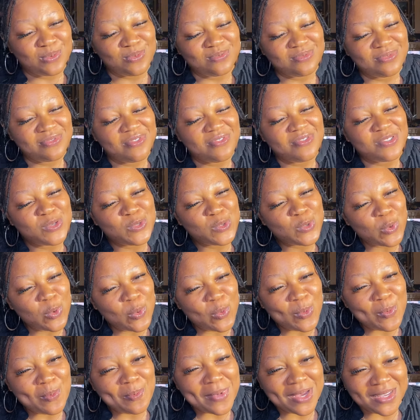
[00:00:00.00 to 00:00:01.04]
It's so
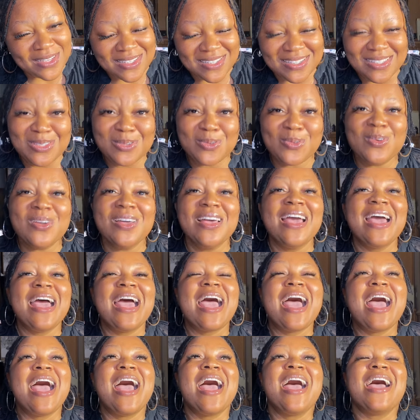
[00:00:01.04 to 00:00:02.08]
beautiful to see.
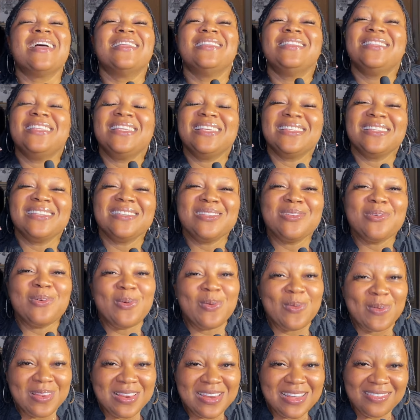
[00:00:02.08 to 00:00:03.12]
Like I always
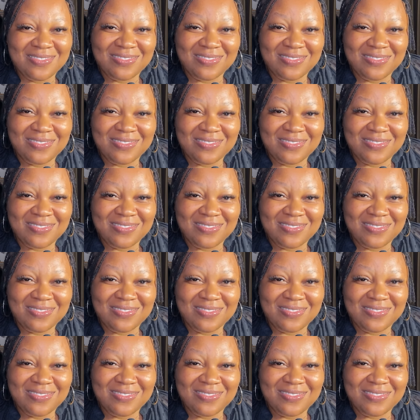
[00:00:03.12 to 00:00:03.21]
say,